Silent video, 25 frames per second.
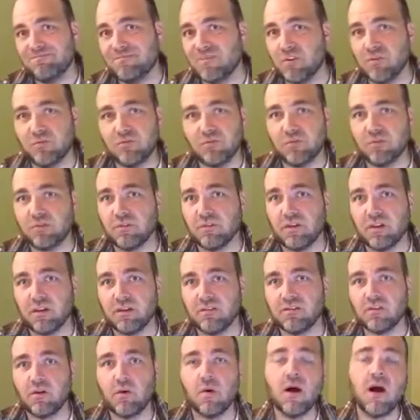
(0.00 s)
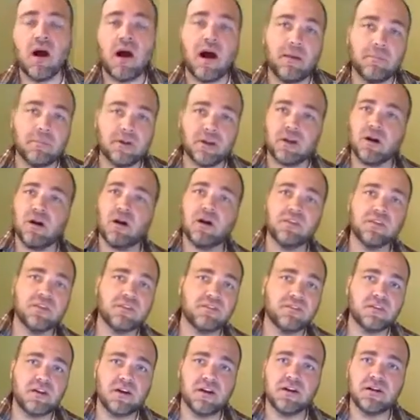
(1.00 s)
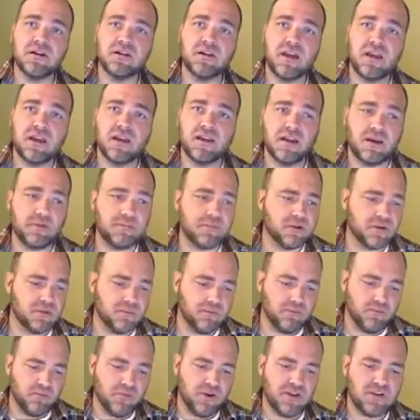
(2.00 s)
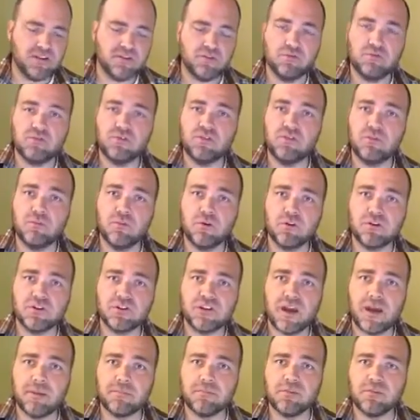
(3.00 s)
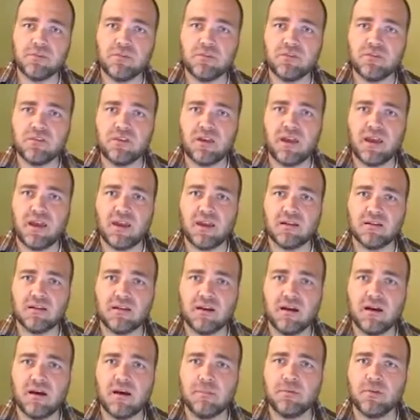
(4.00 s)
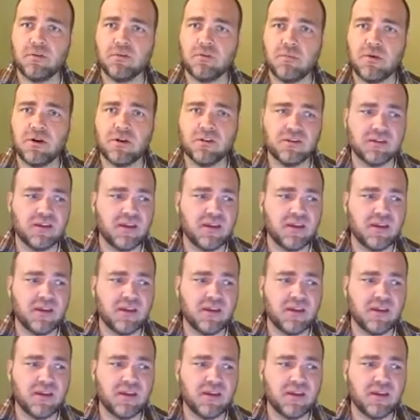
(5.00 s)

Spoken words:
those sorts of things. So I'm going to call this done, and I'm going to read you 2 more chapters and upload them all